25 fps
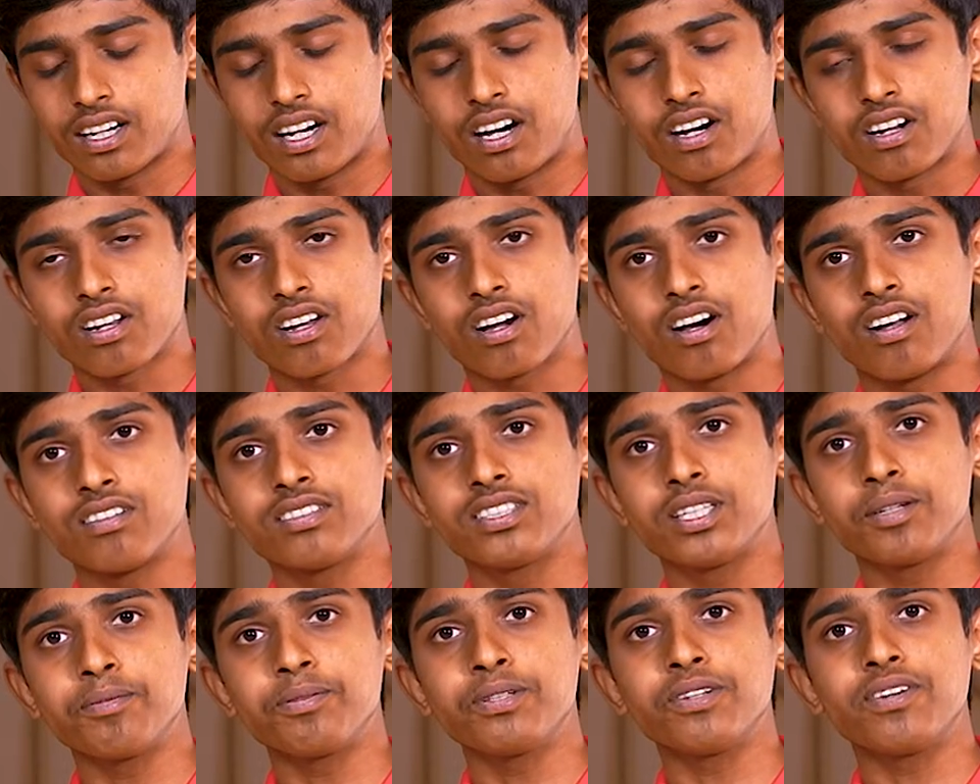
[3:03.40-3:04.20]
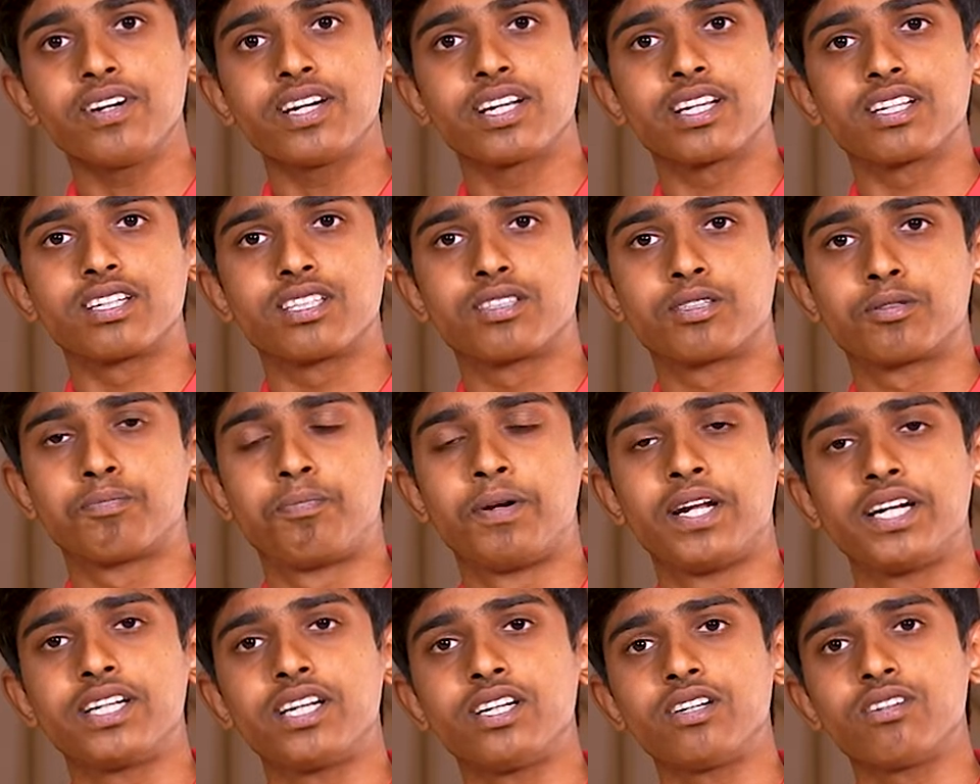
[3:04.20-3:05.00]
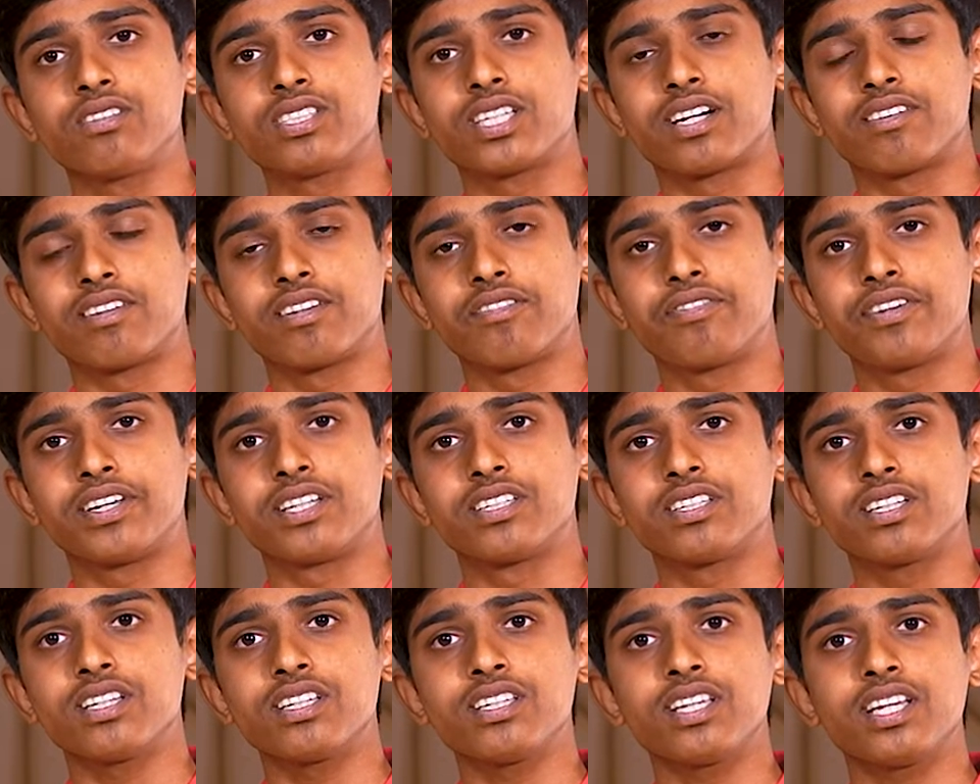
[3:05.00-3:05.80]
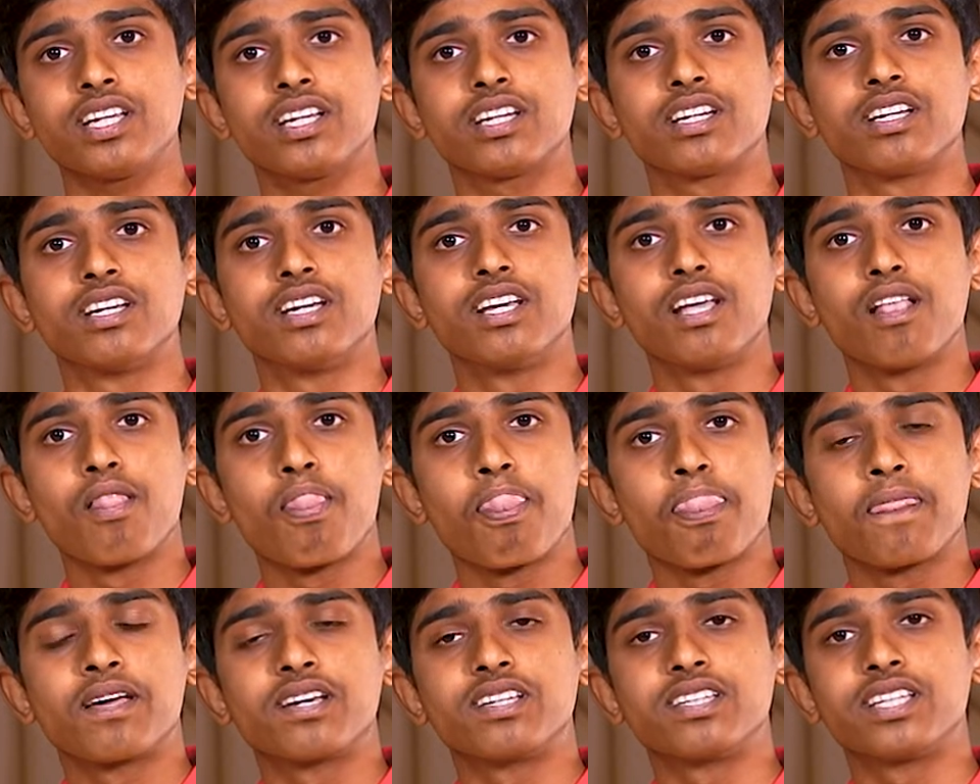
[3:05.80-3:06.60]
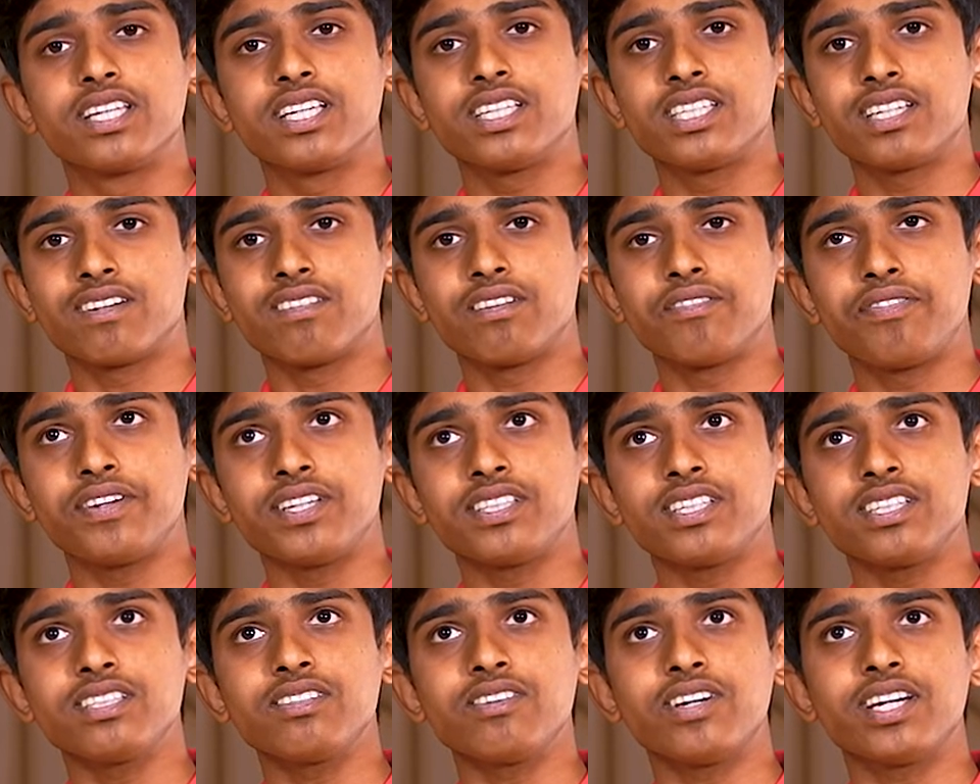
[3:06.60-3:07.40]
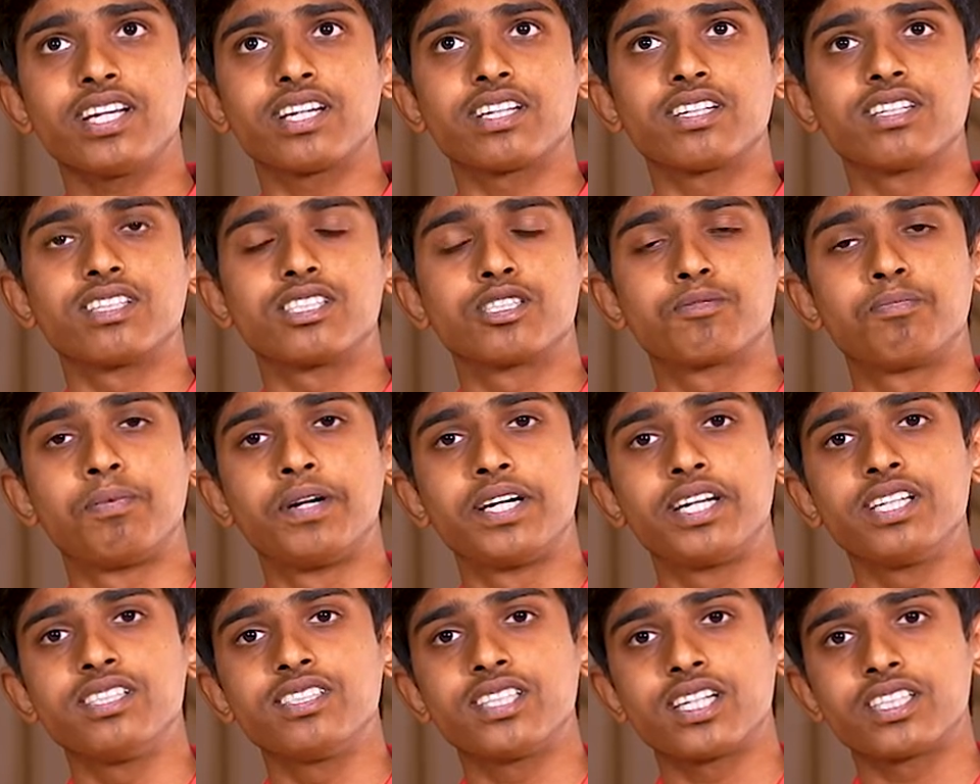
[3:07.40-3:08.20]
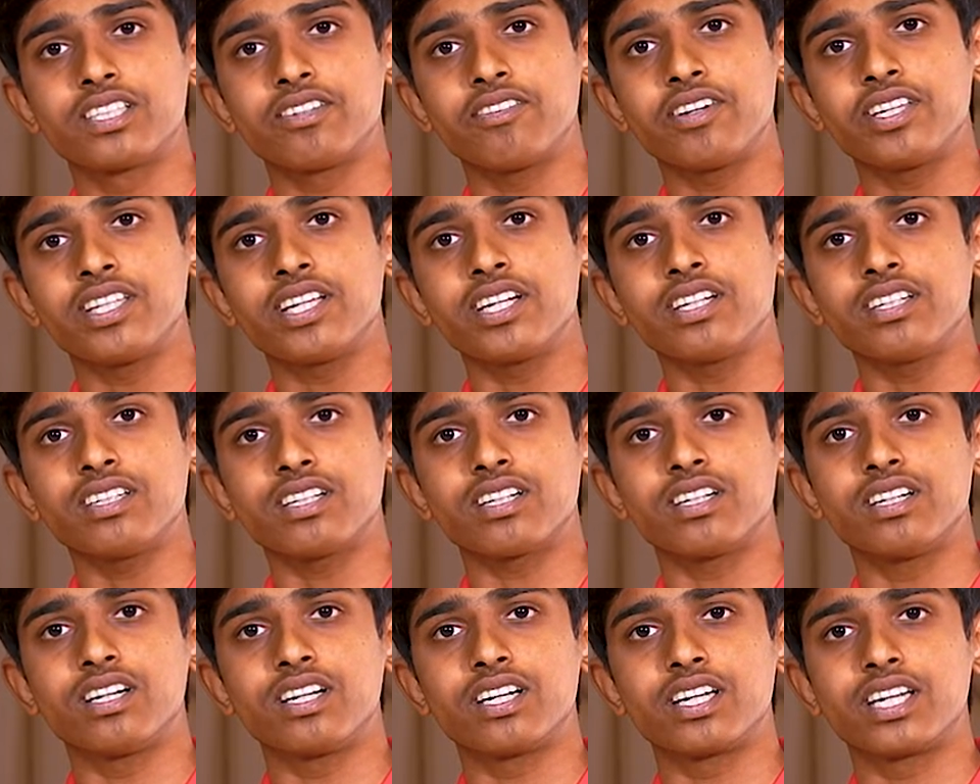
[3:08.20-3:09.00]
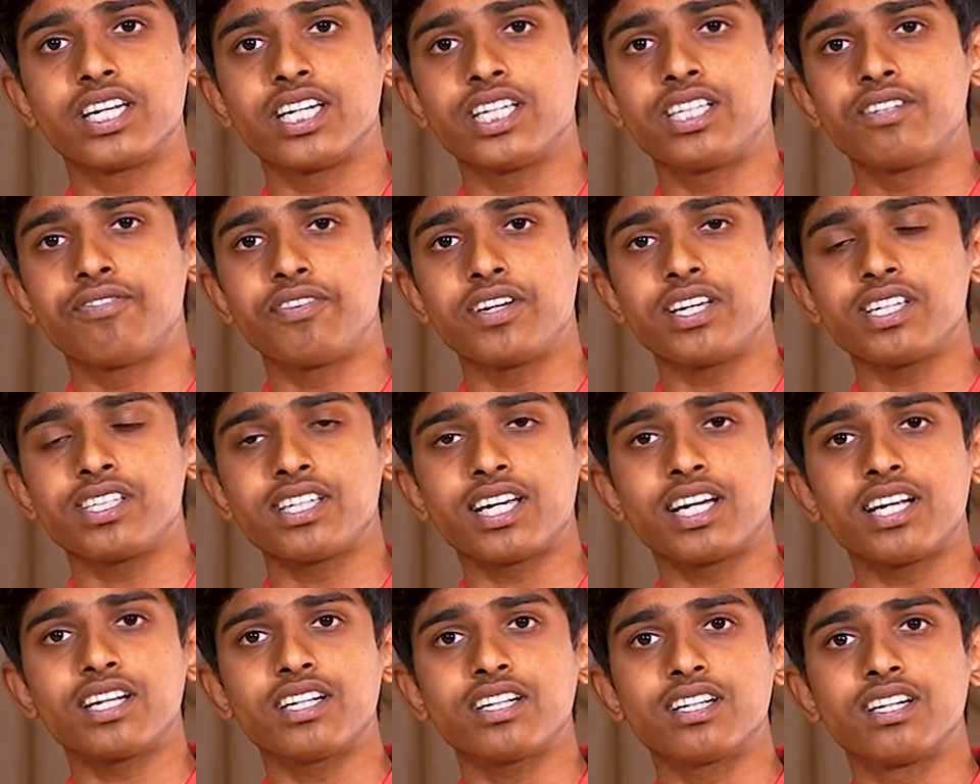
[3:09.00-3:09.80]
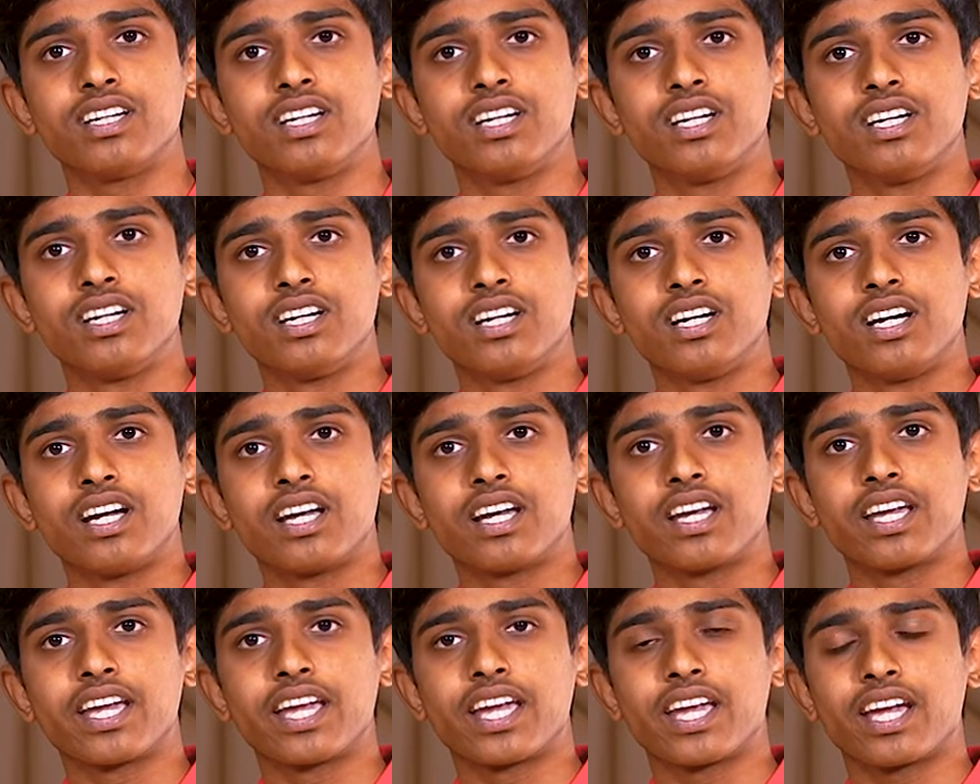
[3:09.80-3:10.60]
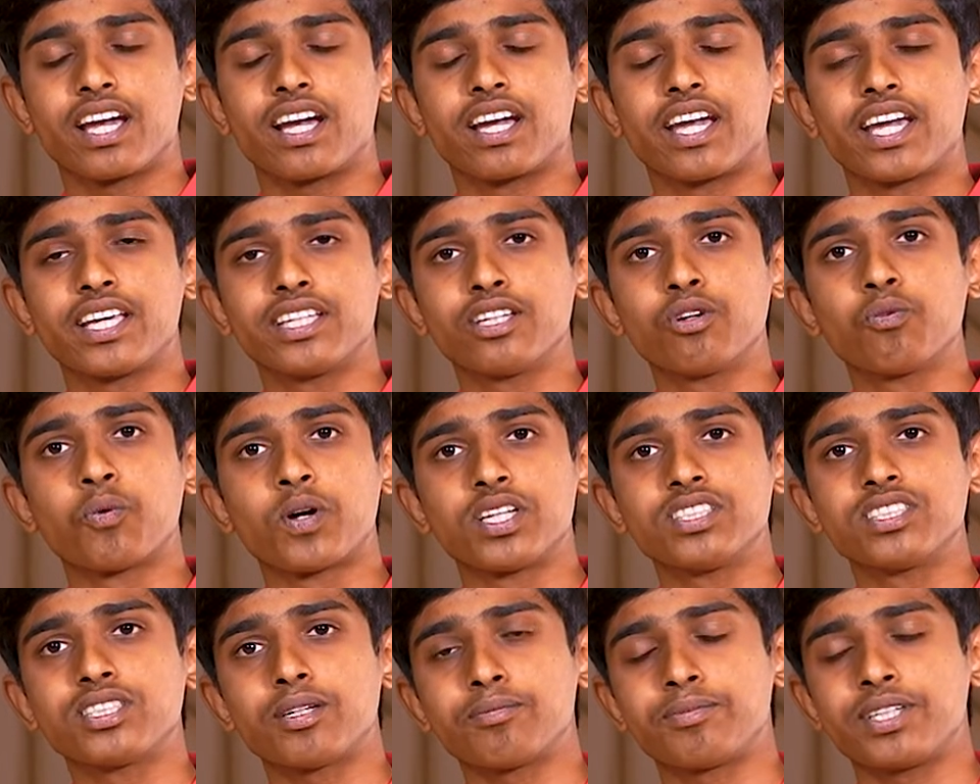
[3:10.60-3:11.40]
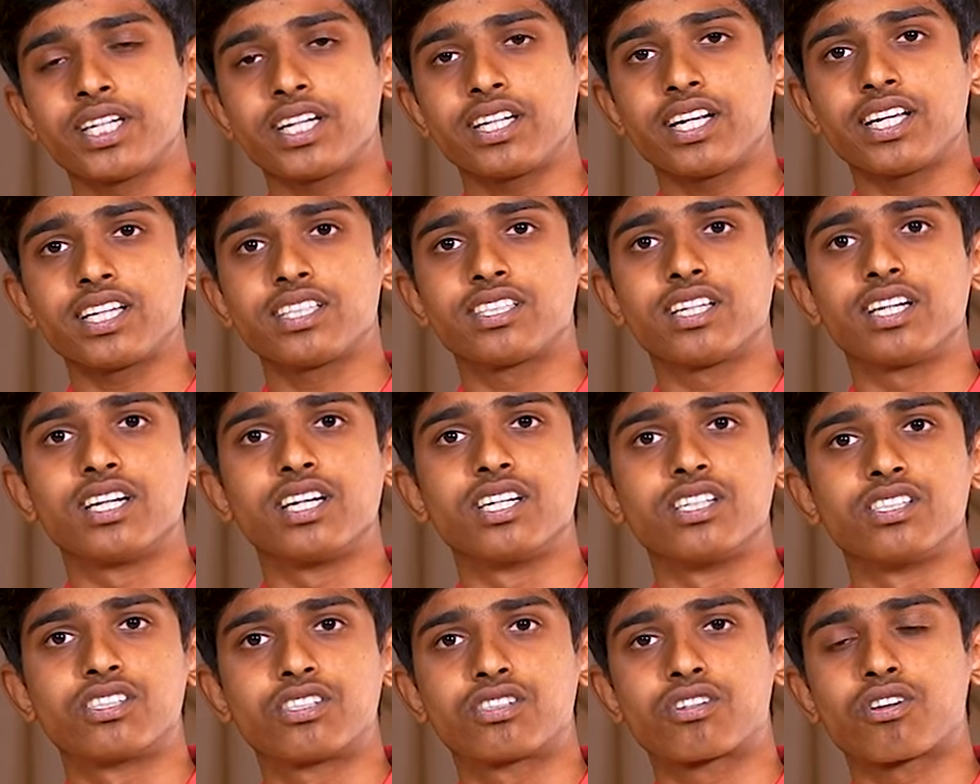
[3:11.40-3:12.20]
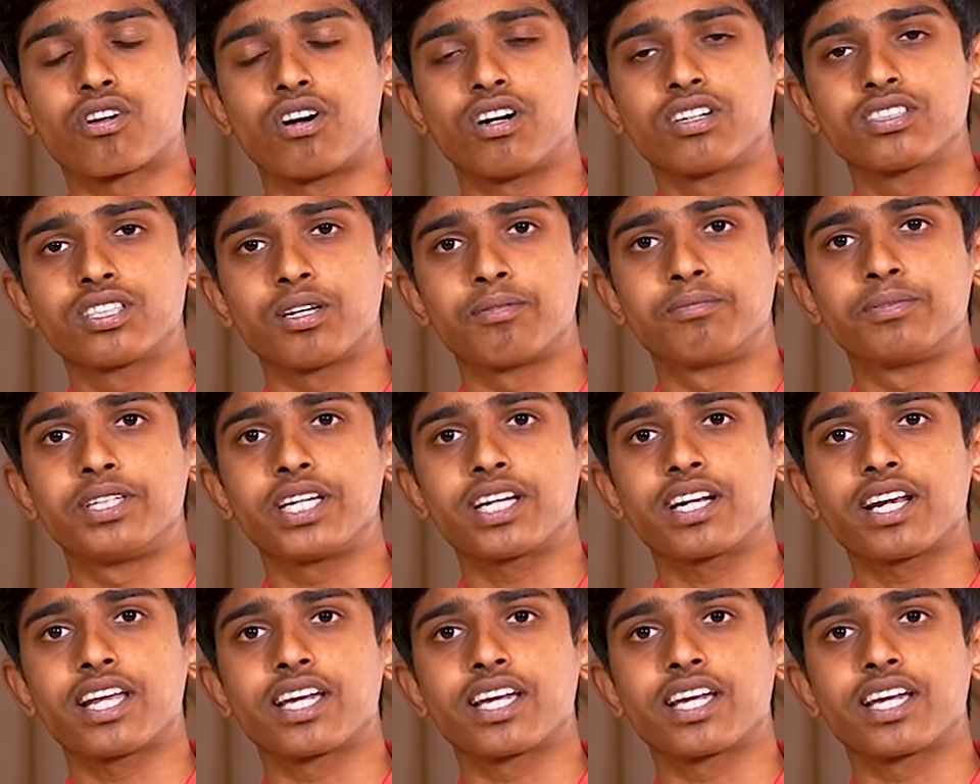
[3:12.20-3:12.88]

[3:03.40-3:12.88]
Our concepts were split into 7 phases, and these 7 phases were split in such a way that each phase had either one subject as a strong subject.